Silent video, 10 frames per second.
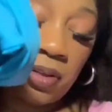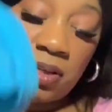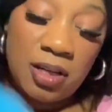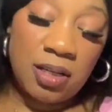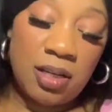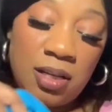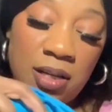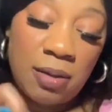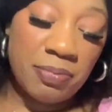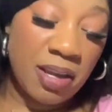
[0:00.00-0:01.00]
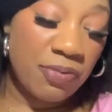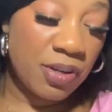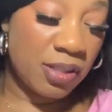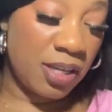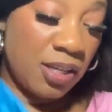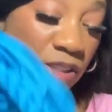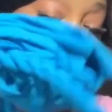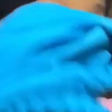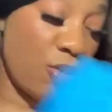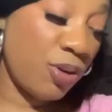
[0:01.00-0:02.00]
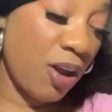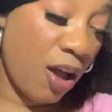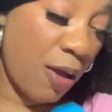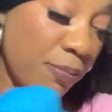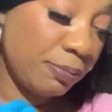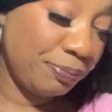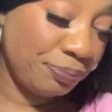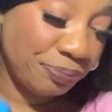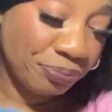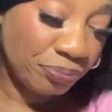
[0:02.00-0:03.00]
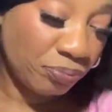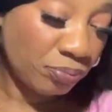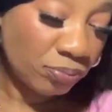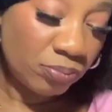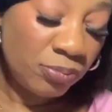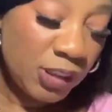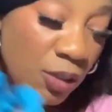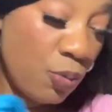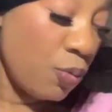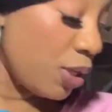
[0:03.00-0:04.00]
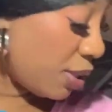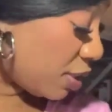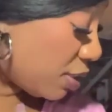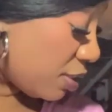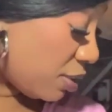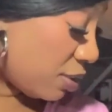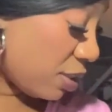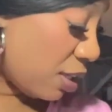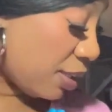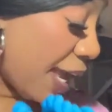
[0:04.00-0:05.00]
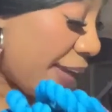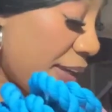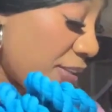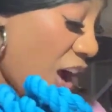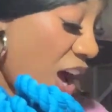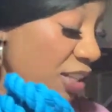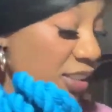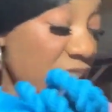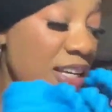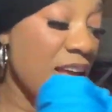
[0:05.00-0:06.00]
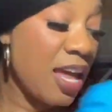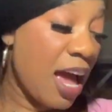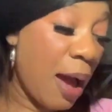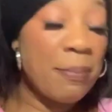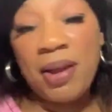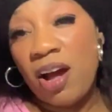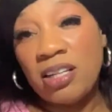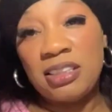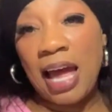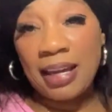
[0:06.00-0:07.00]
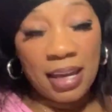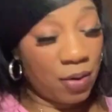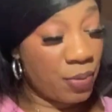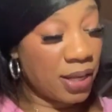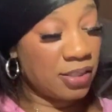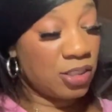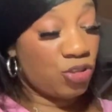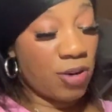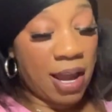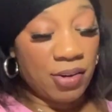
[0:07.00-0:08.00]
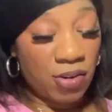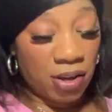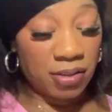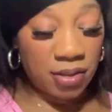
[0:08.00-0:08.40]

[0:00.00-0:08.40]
gonna, I'm definitely gonna show y'all what this is like. Because honestly, I'm be honest, I can't wait to try it on.